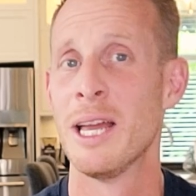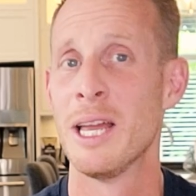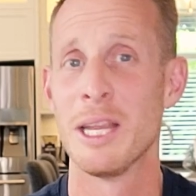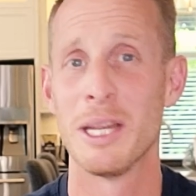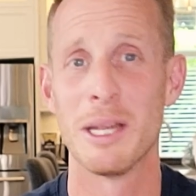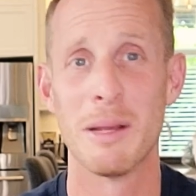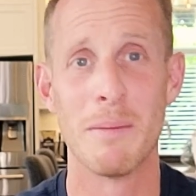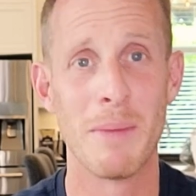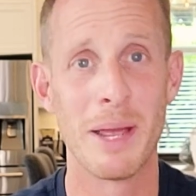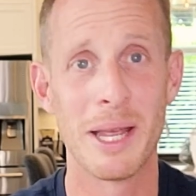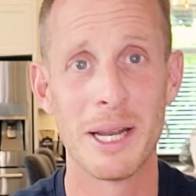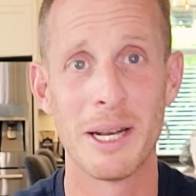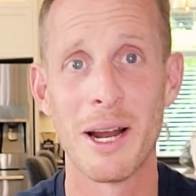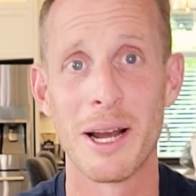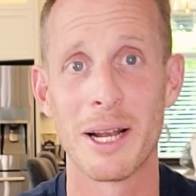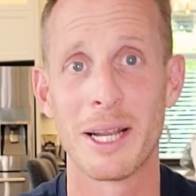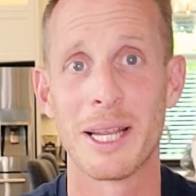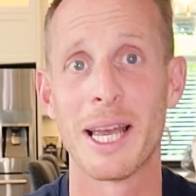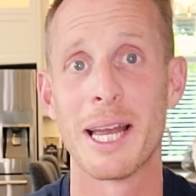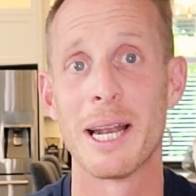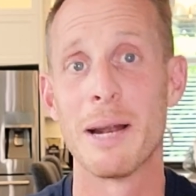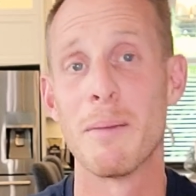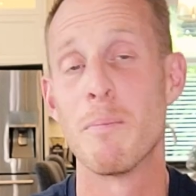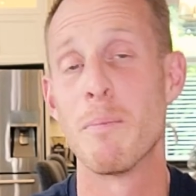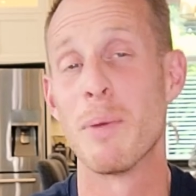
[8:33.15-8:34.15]
You may not
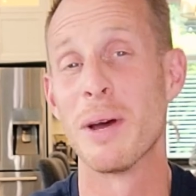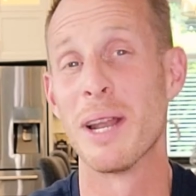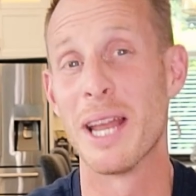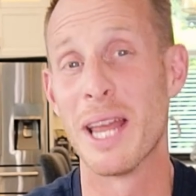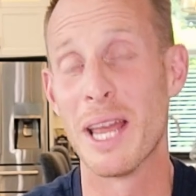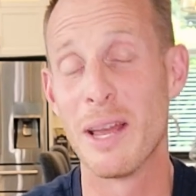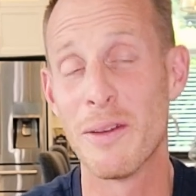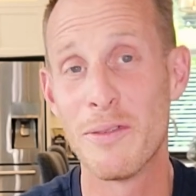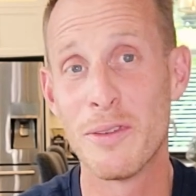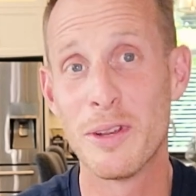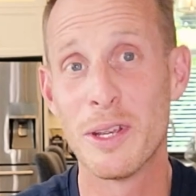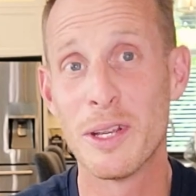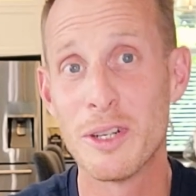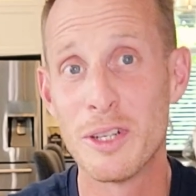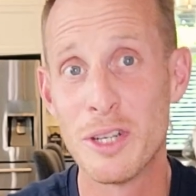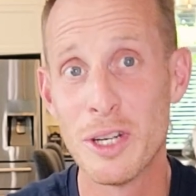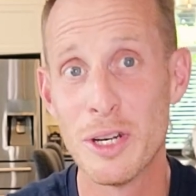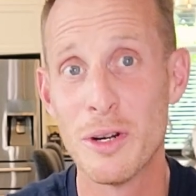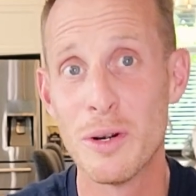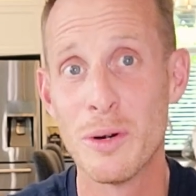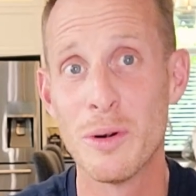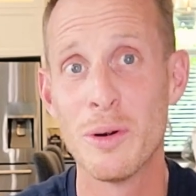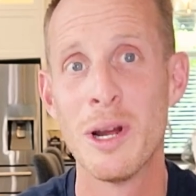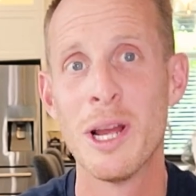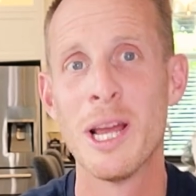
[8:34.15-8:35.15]
get it, but if you
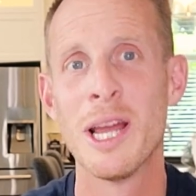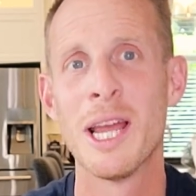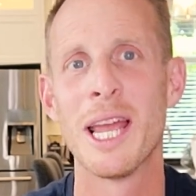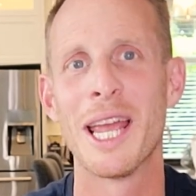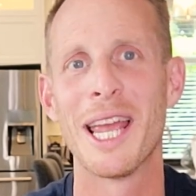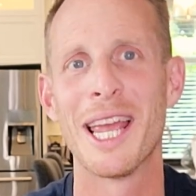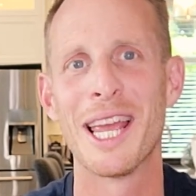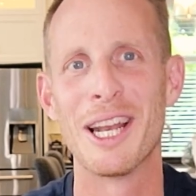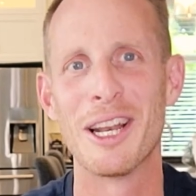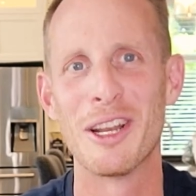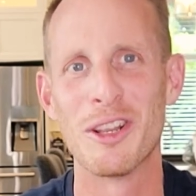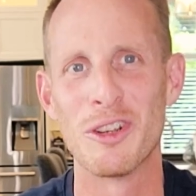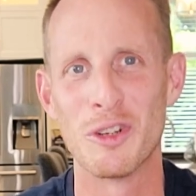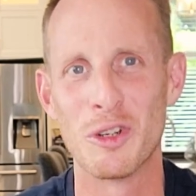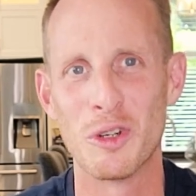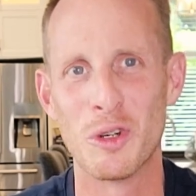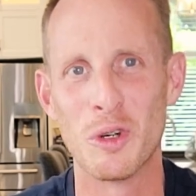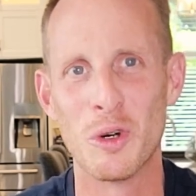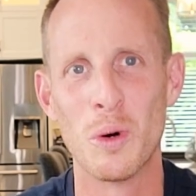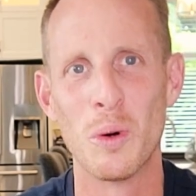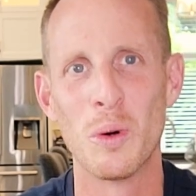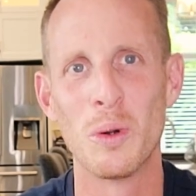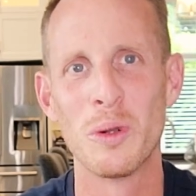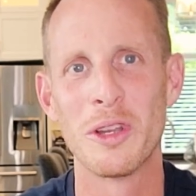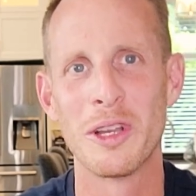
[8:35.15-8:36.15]
do, it is
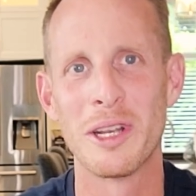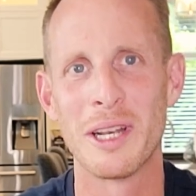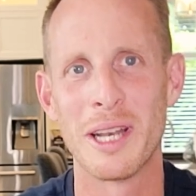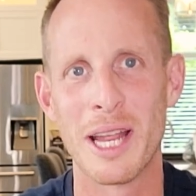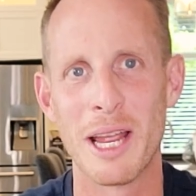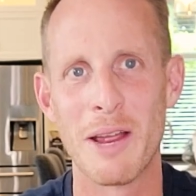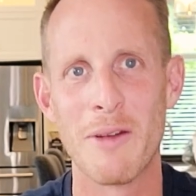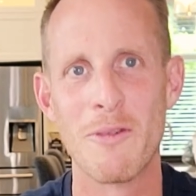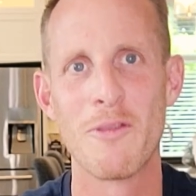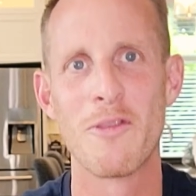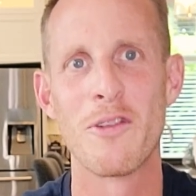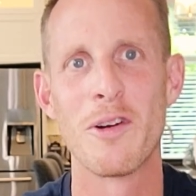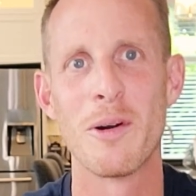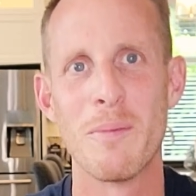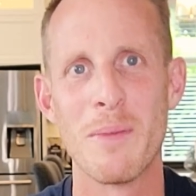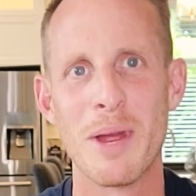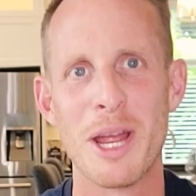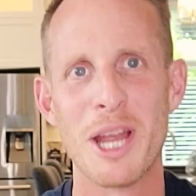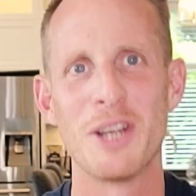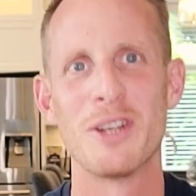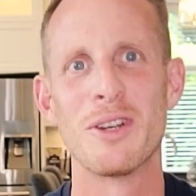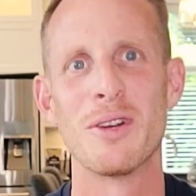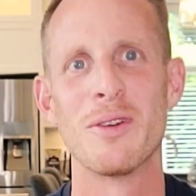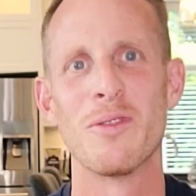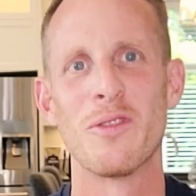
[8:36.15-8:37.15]
golden
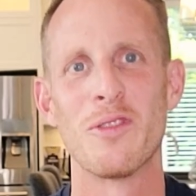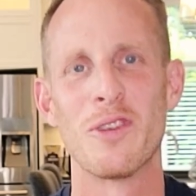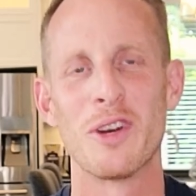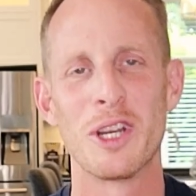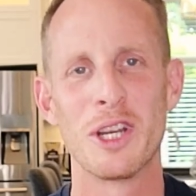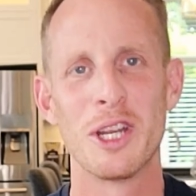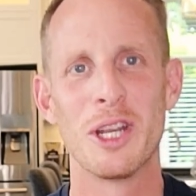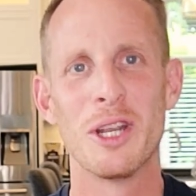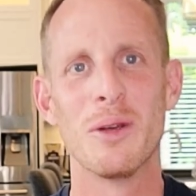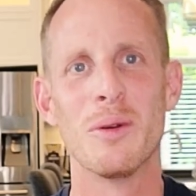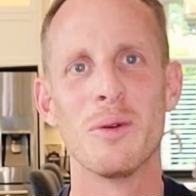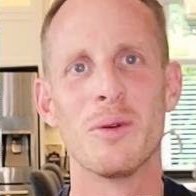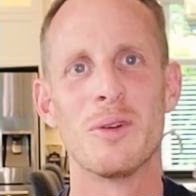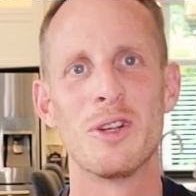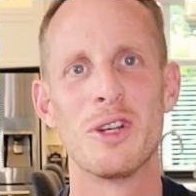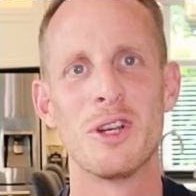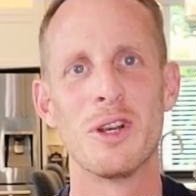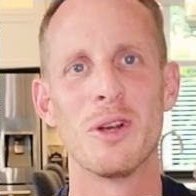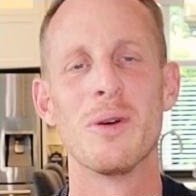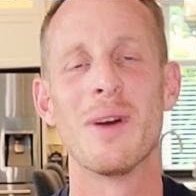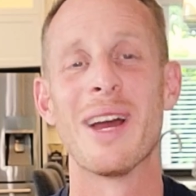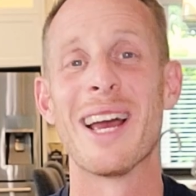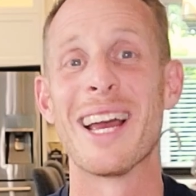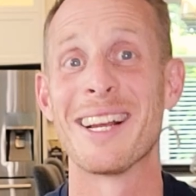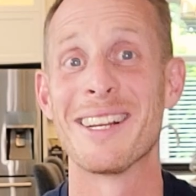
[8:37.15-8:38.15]
information for you
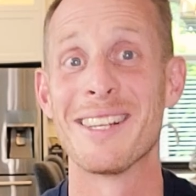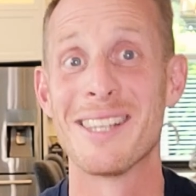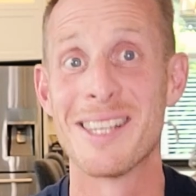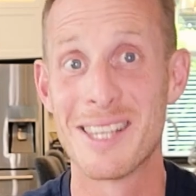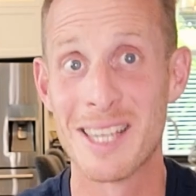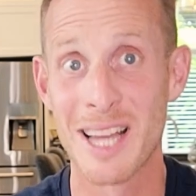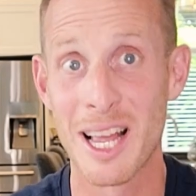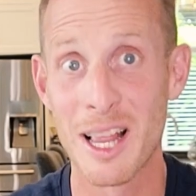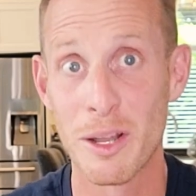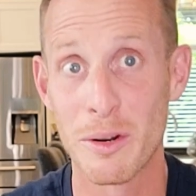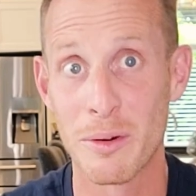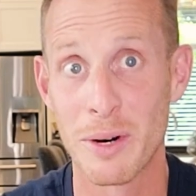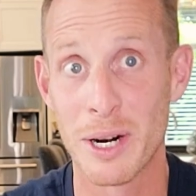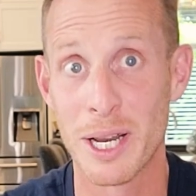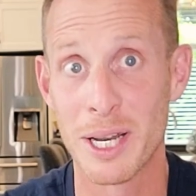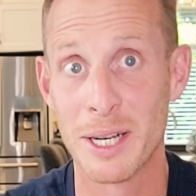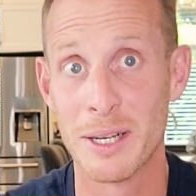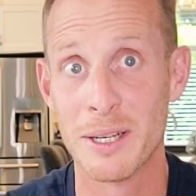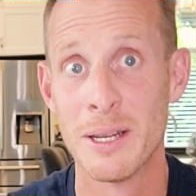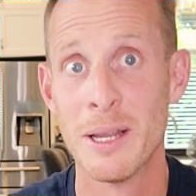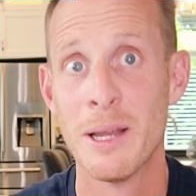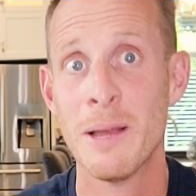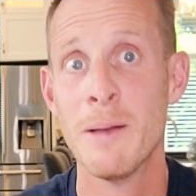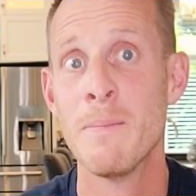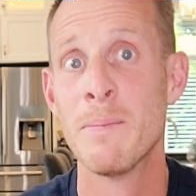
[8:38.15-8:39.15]
to
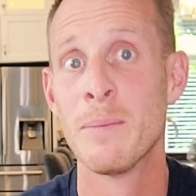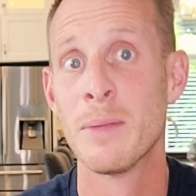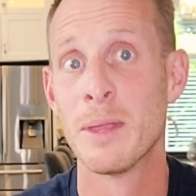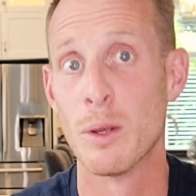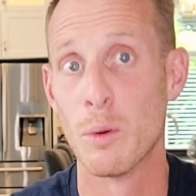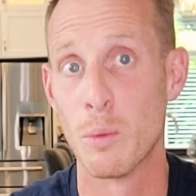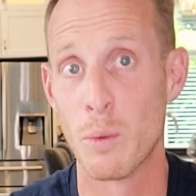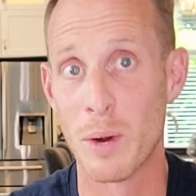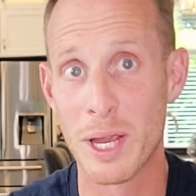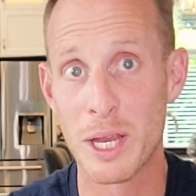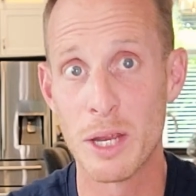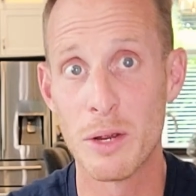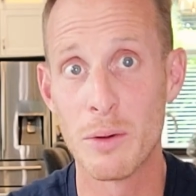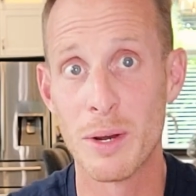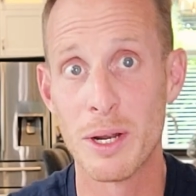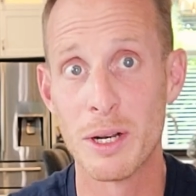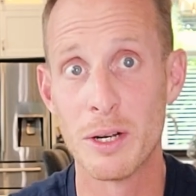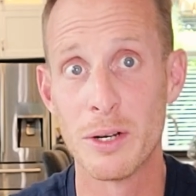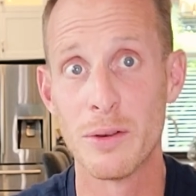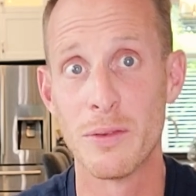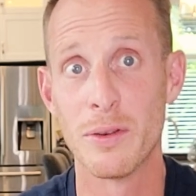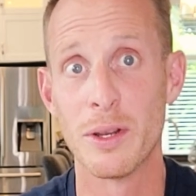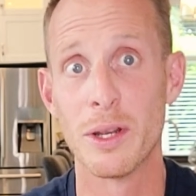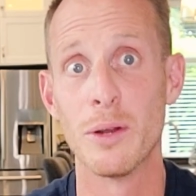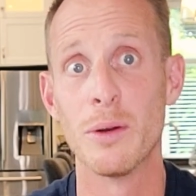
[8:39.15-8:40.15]
accelerate the way you
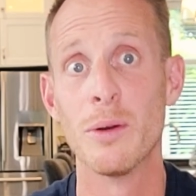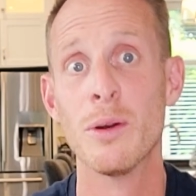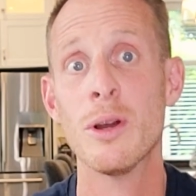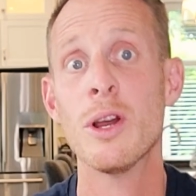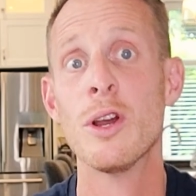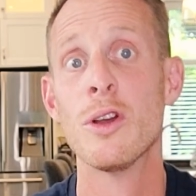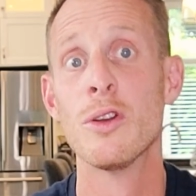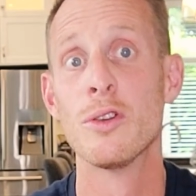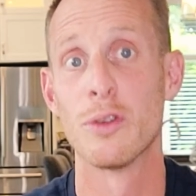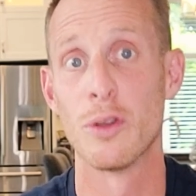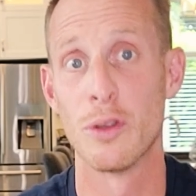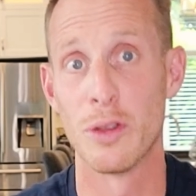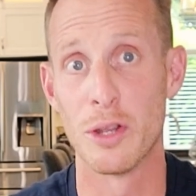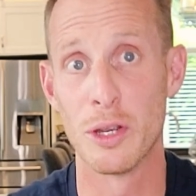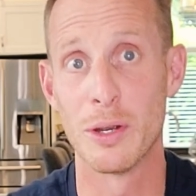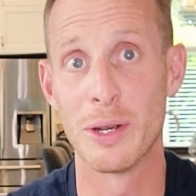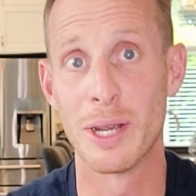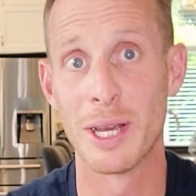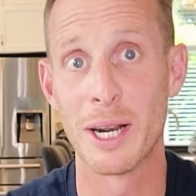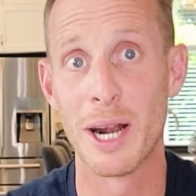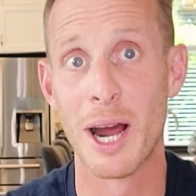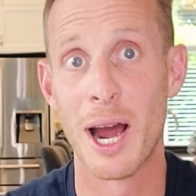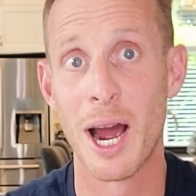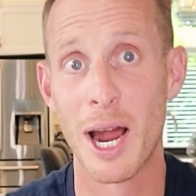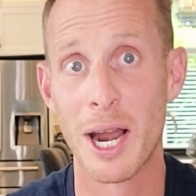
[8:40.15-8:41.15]
interview so that you
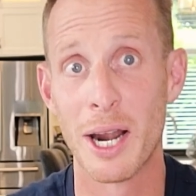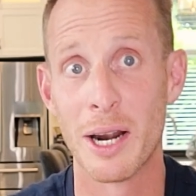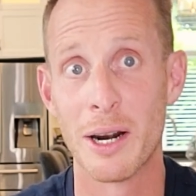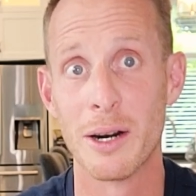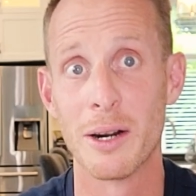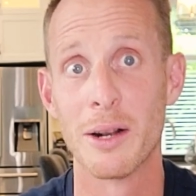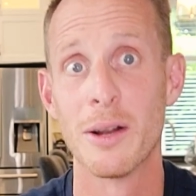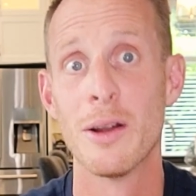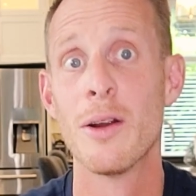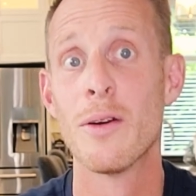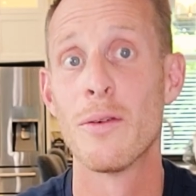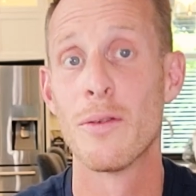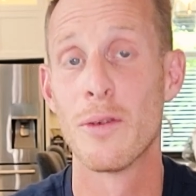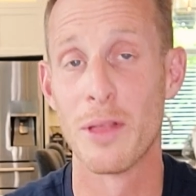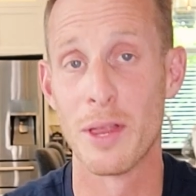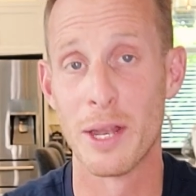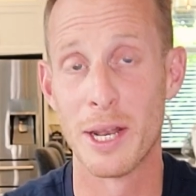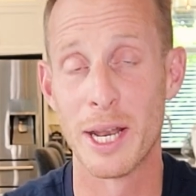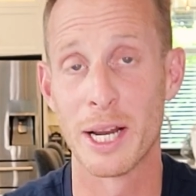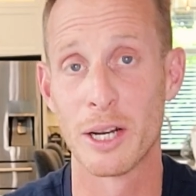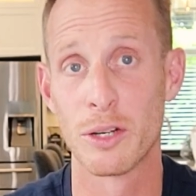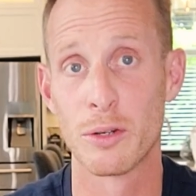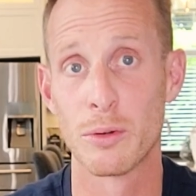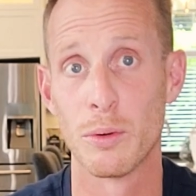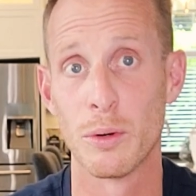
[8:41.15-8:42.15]
get hired for the
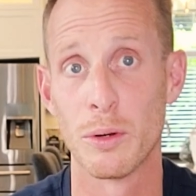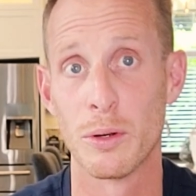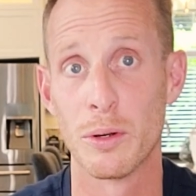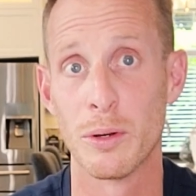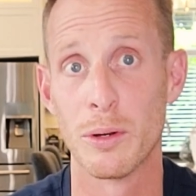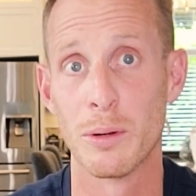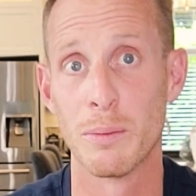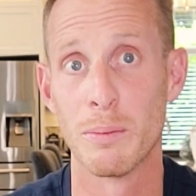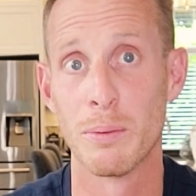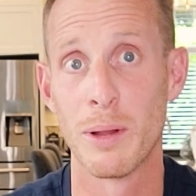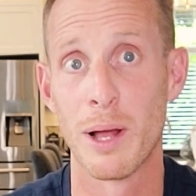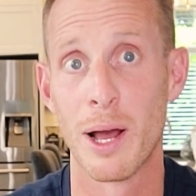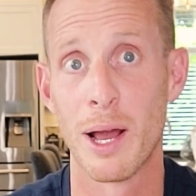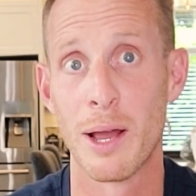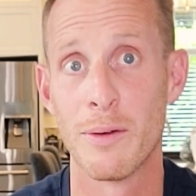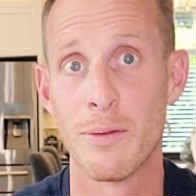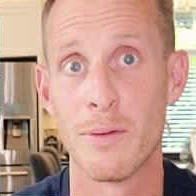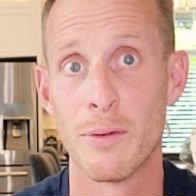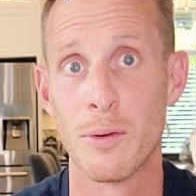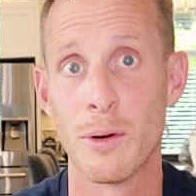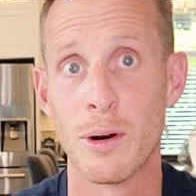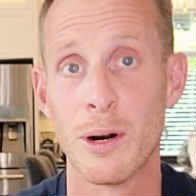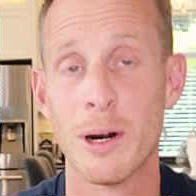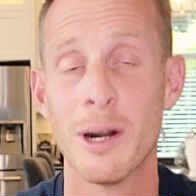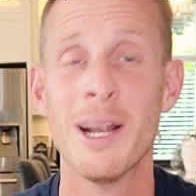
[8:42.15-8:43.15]
next role you apply
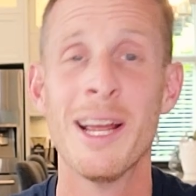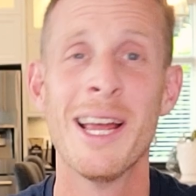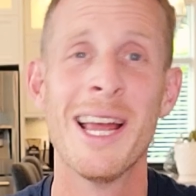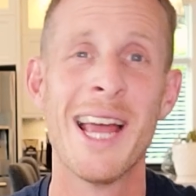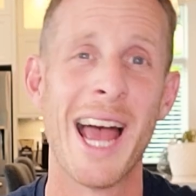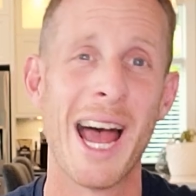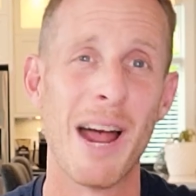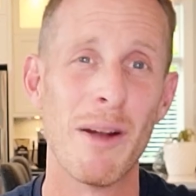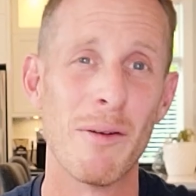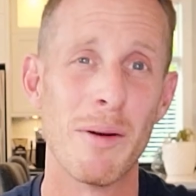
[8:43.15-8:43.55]
for. And